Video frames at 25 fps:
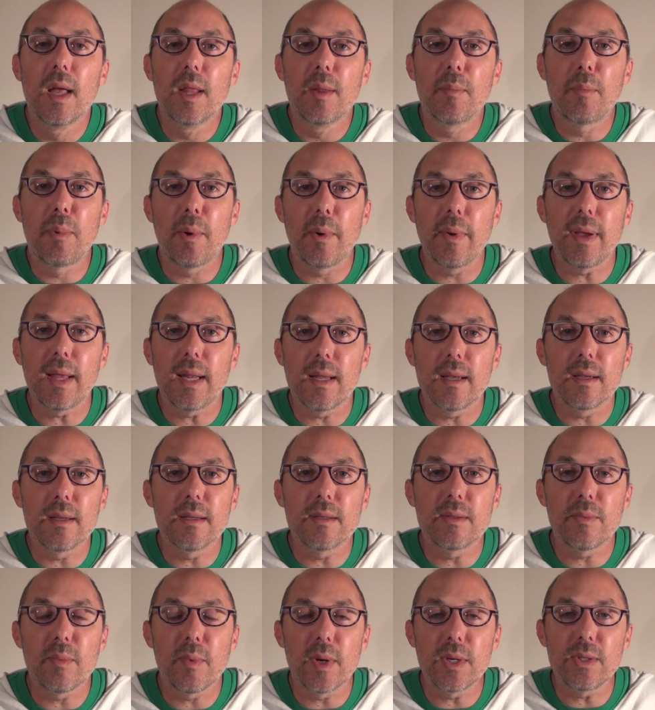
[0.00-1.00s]
Point
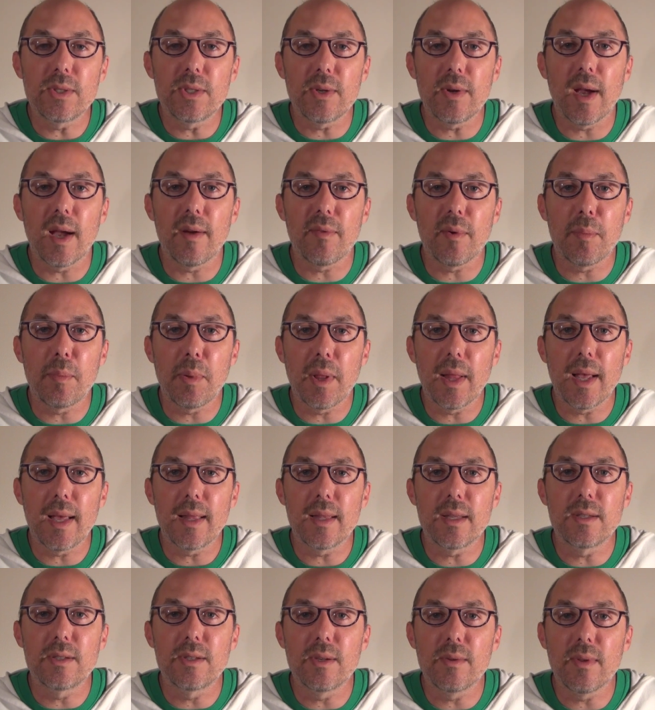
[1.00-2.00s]
is, once you have a plan
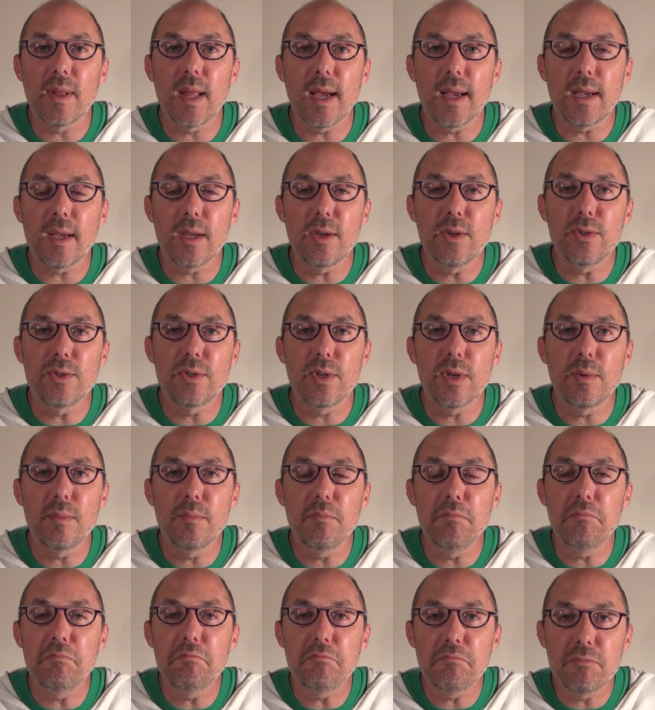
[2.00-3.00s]
that you like, you
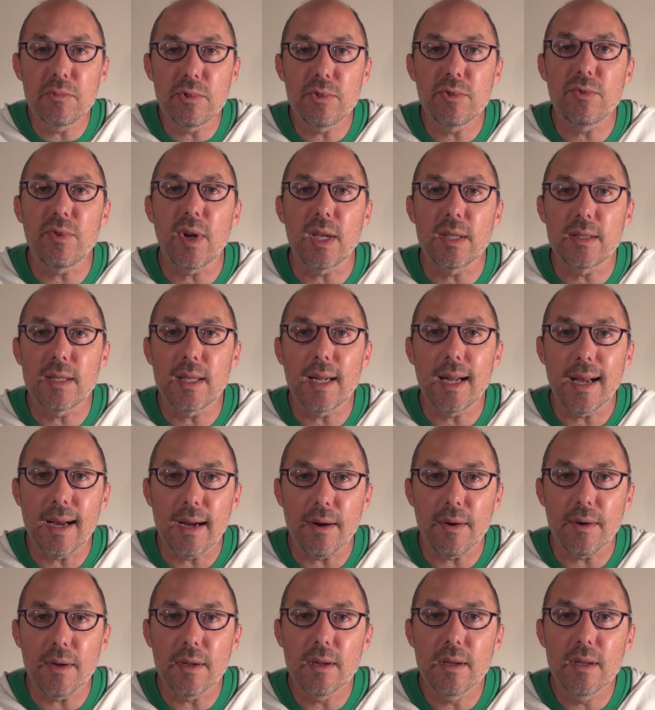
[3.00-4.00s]
should stress it
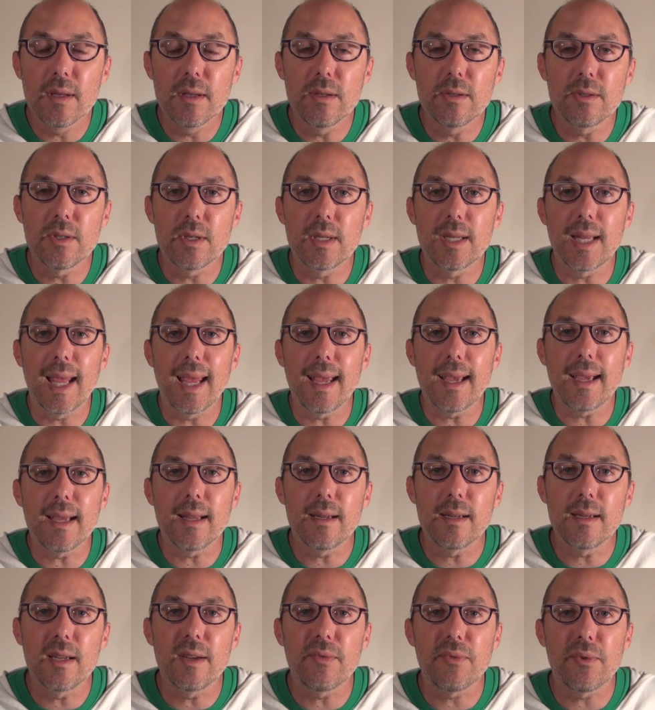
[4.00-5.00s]
out. You should take it
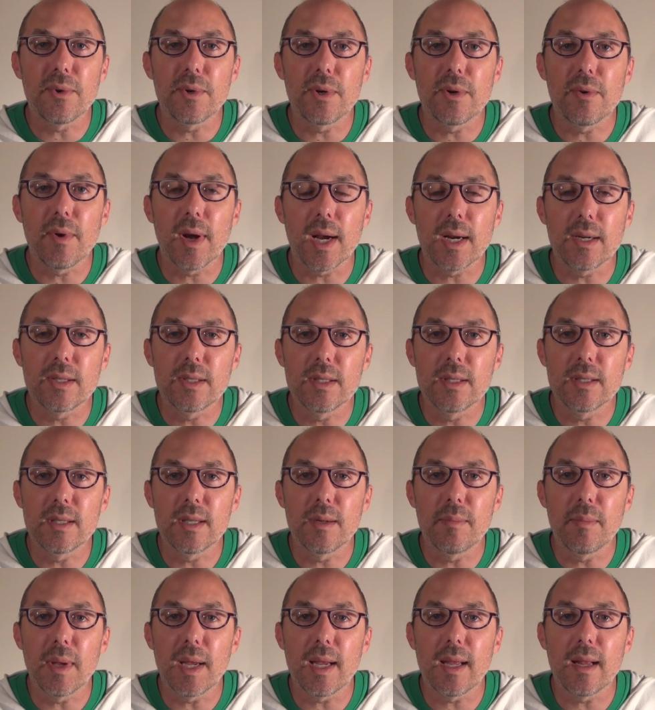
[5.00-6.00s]
in different directions
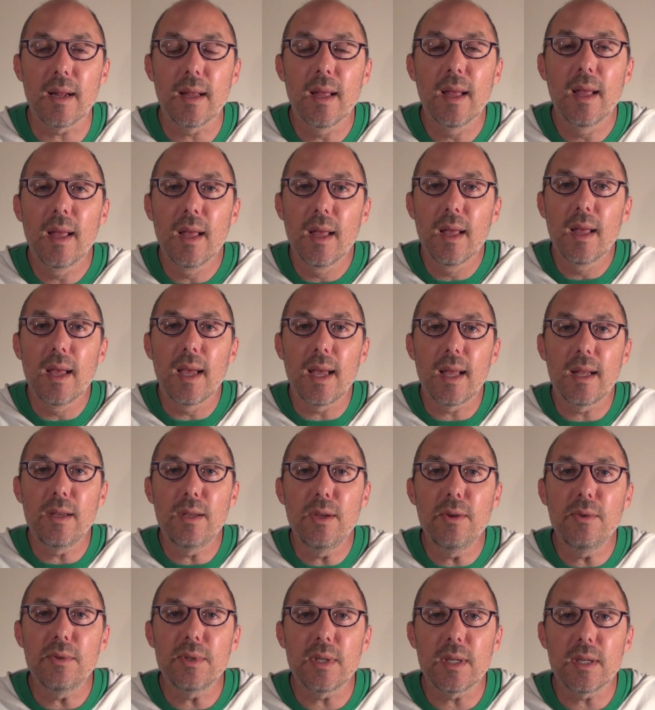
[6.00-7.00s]
and make it and
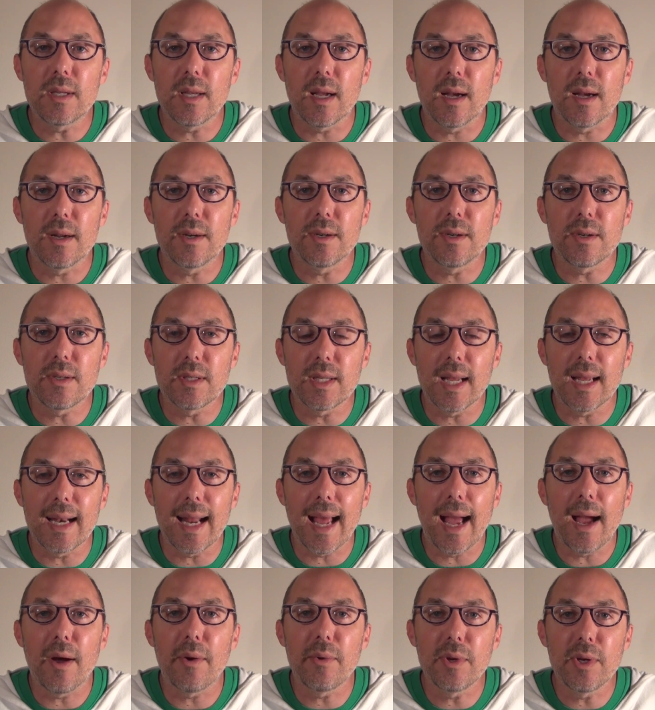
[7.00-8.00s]
use it to understand
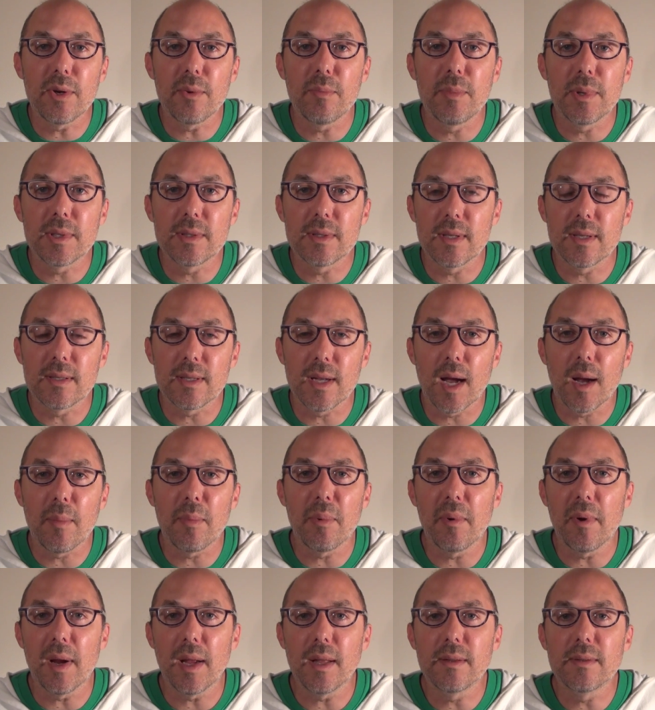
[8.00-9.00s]
how your business
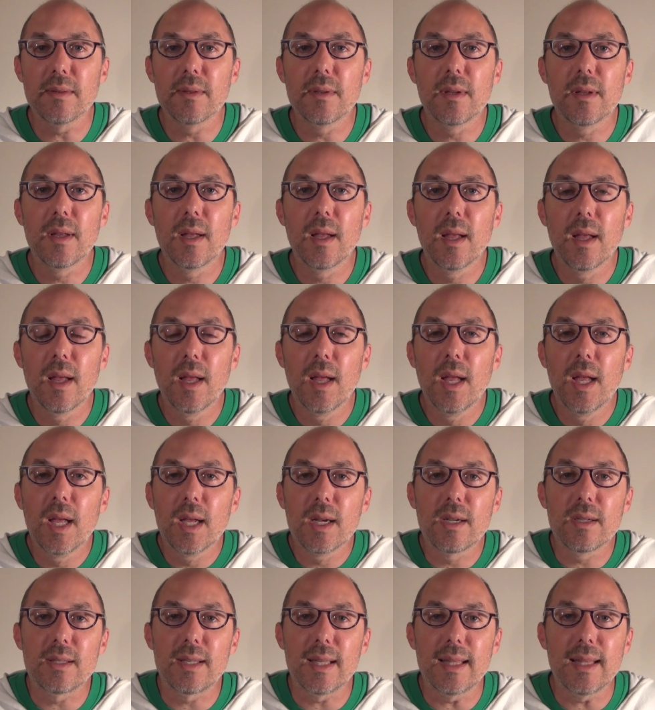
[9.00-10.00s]
operates.
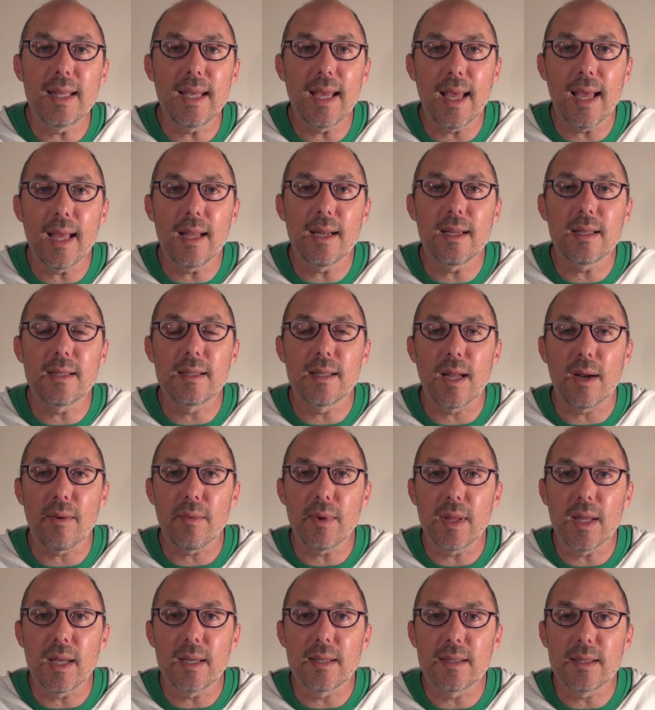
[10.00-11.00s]
Because in the end, it's not
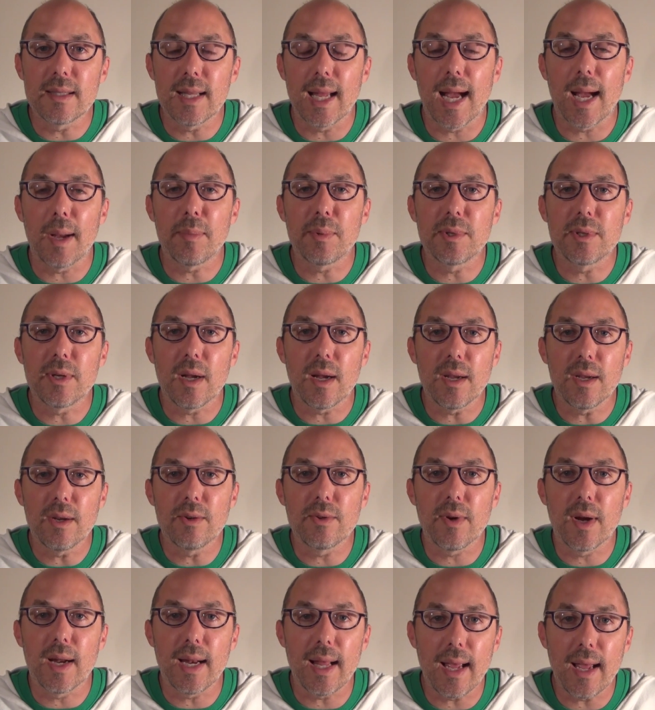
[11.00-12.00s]
really a snapshot. You're
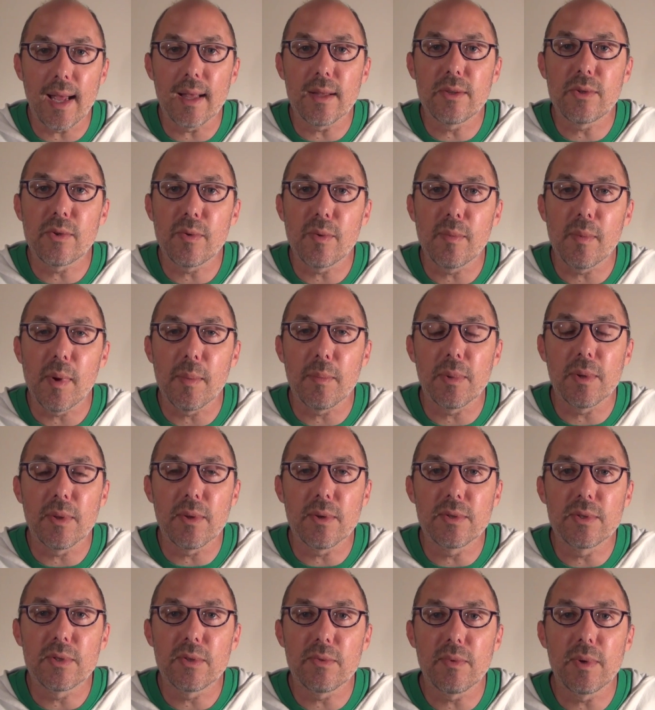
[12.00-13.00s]
trying to answer, remember,
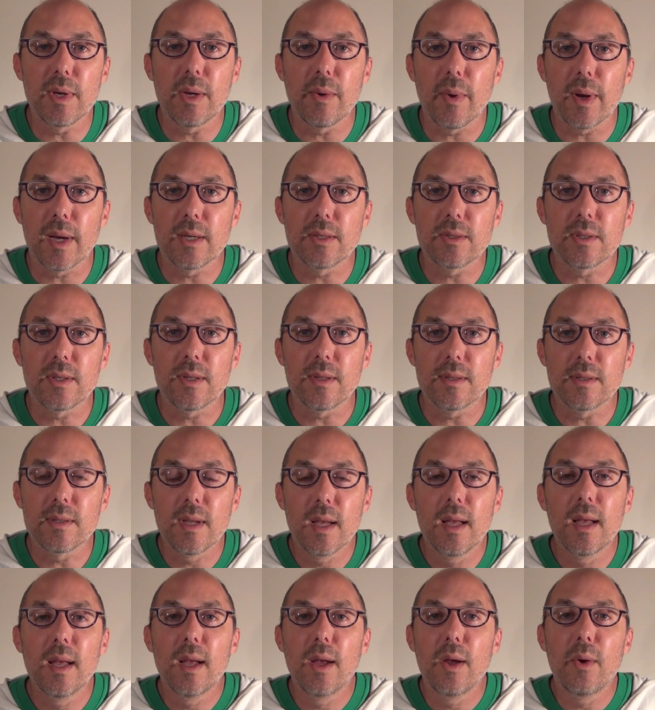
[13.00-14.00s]
those three questions.
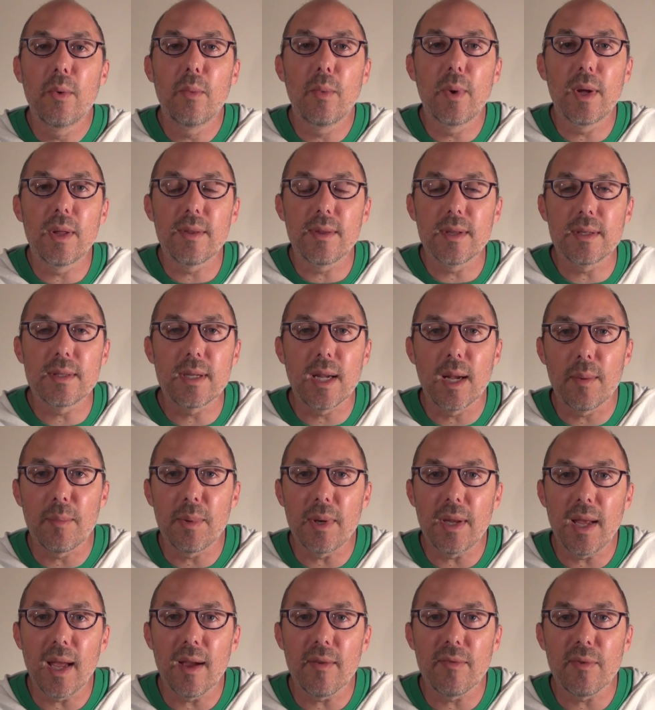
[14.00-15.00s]
Will this
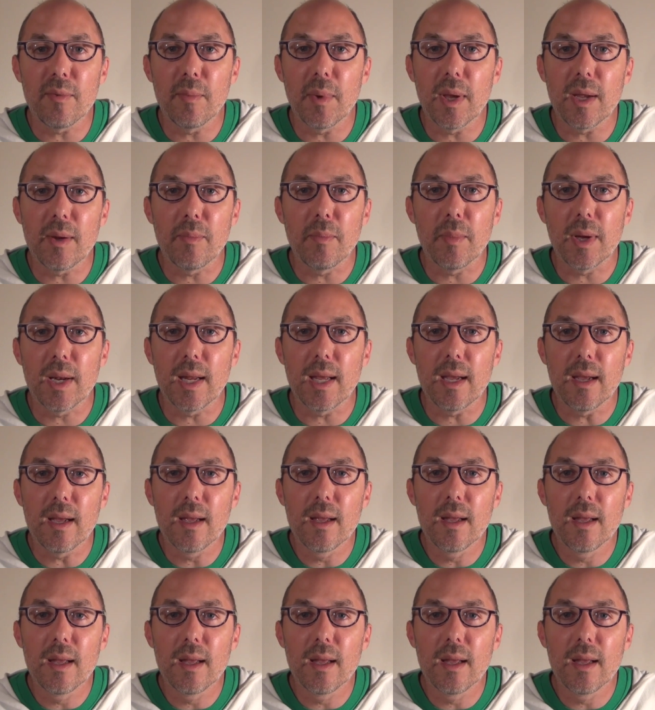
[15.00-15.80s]
company ever make money?